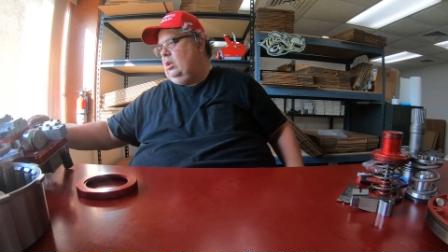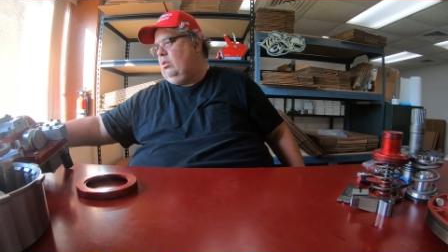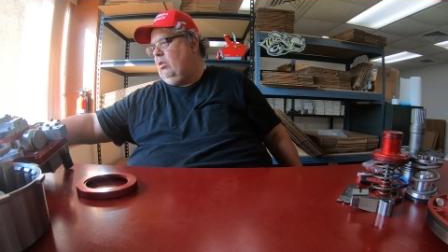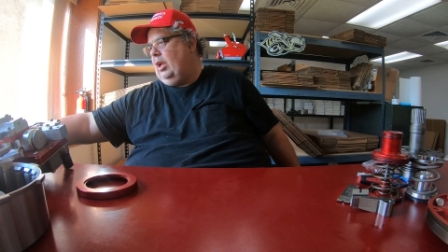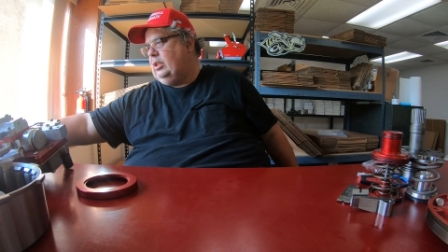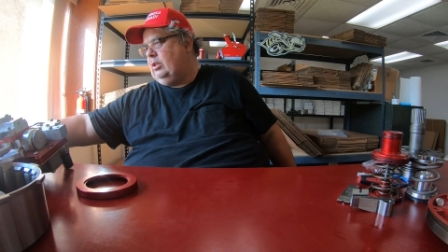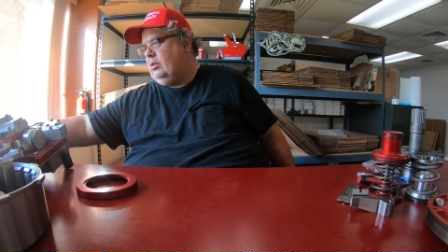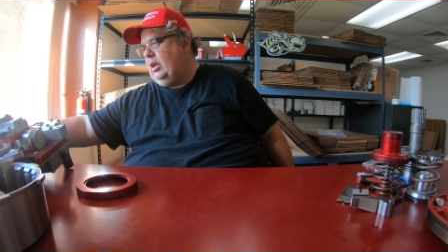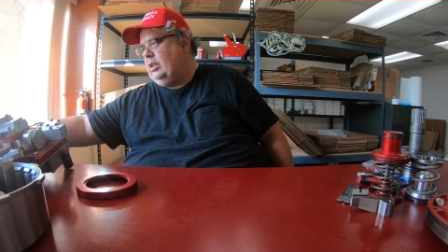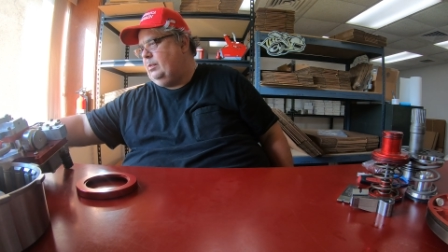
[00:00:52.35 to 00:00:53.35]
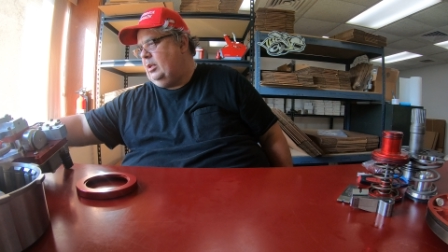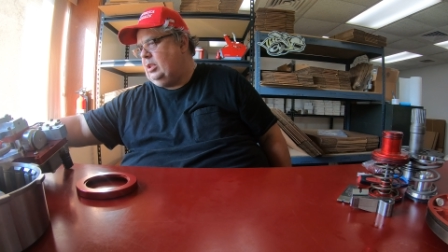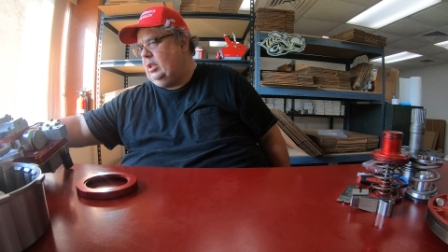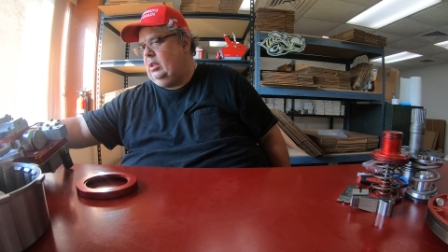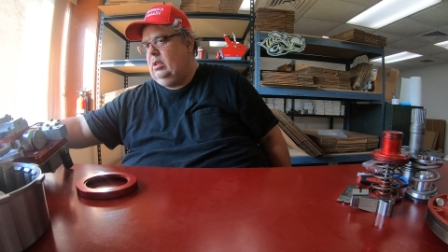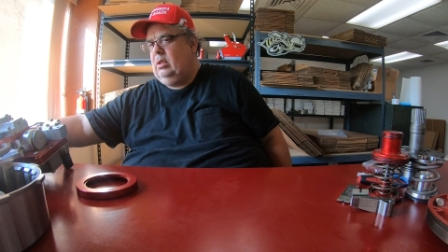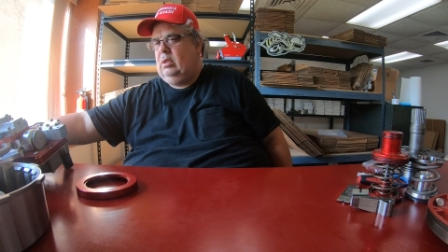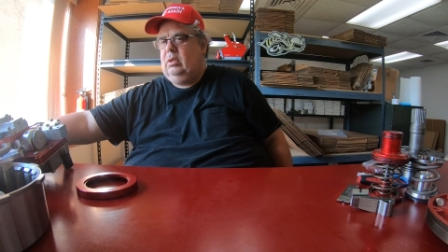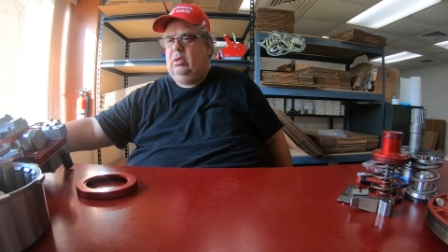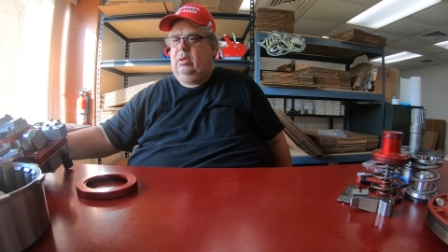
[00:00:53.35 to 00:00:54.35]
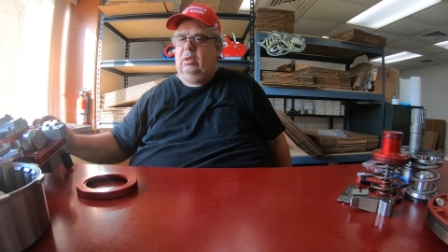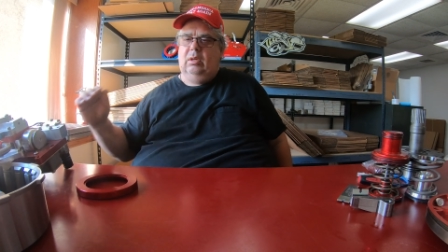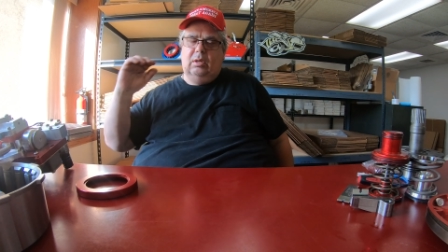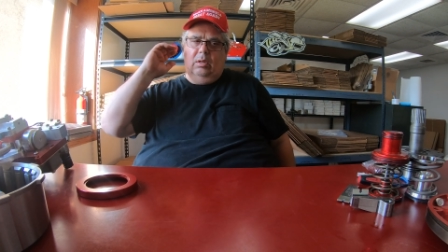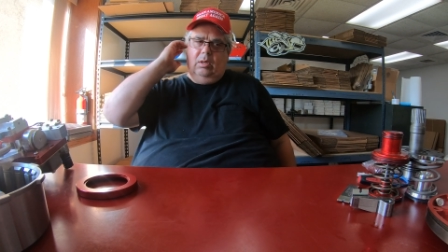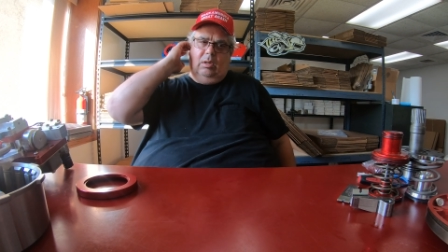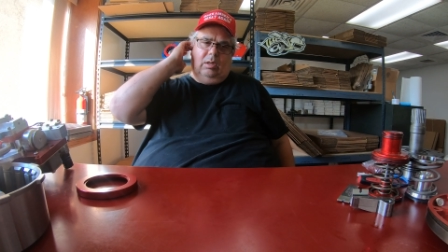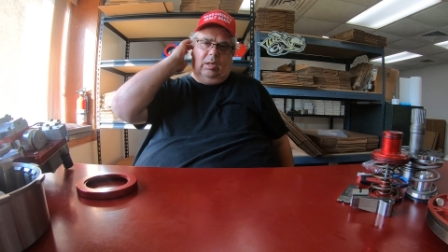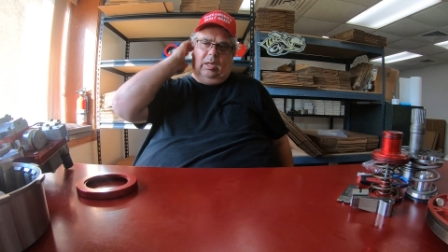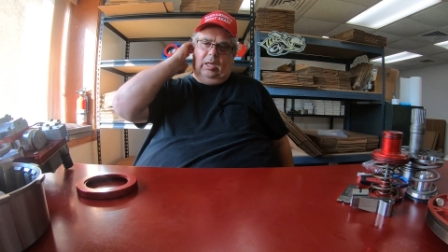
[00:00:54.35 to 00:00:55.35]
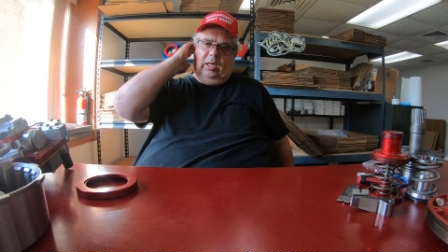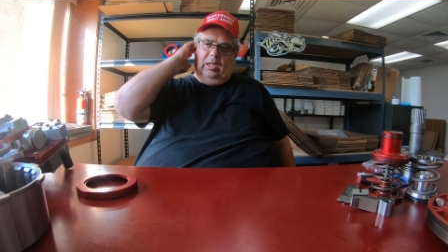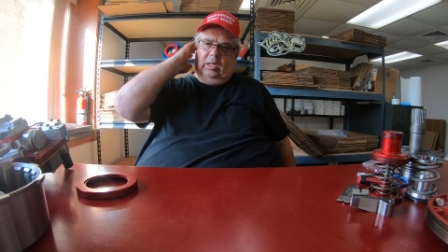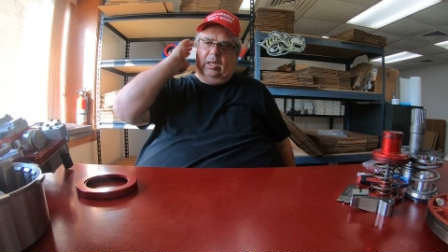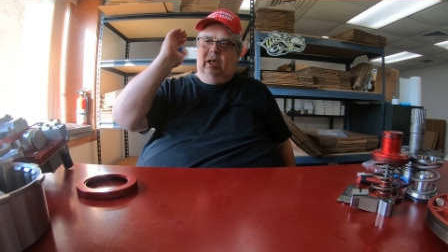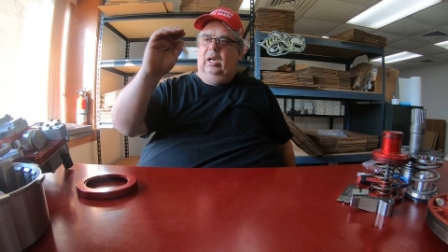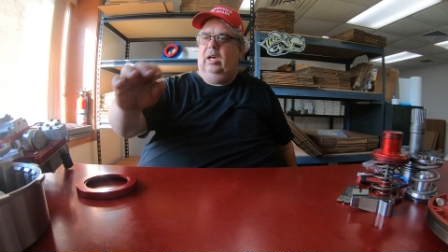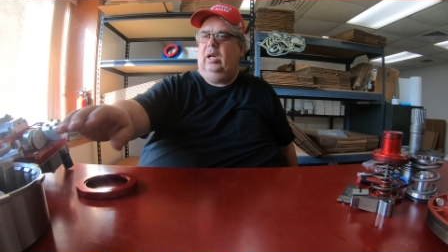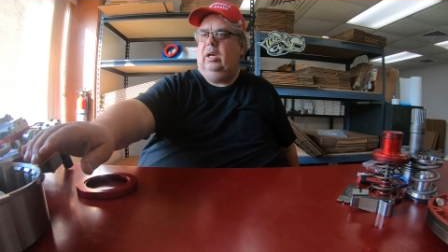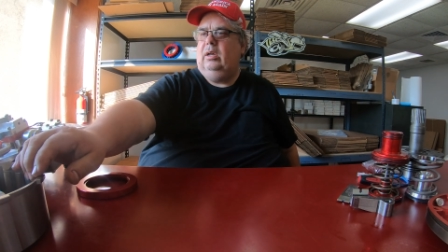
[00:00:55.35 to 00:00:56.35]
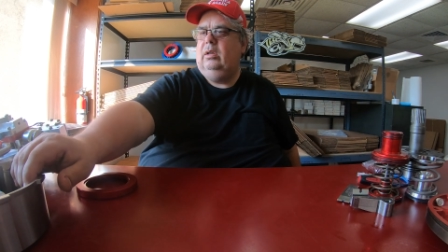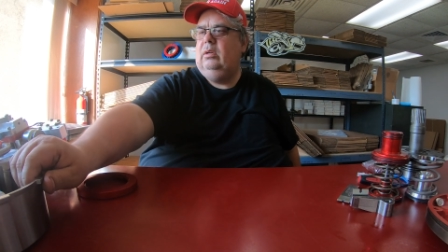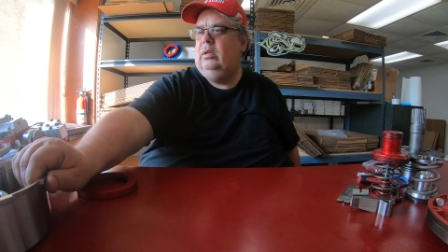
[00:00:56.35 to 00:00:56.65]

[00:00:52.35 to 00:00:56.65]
Chrysler transmission. And the